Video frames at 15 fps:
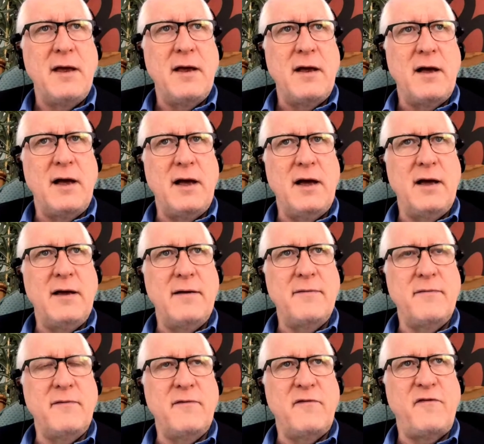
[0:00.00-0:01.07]
uh,
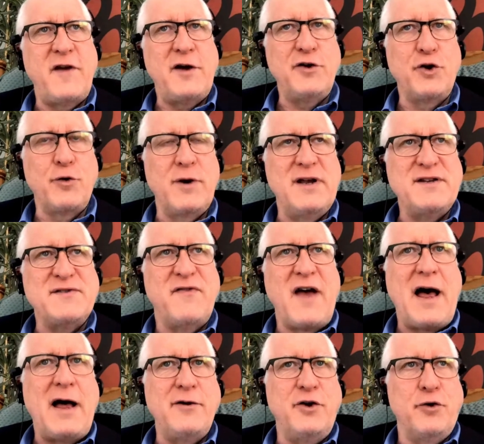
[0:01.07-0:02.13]
failure is
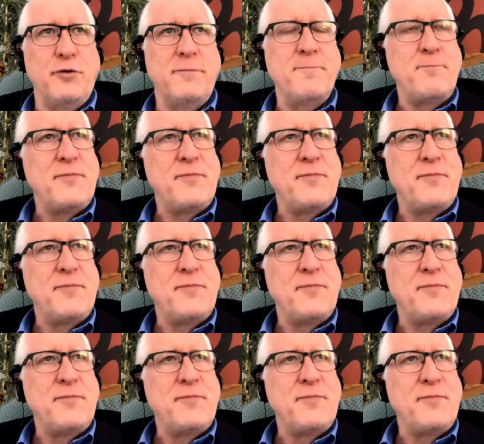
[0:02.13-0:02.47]
valued.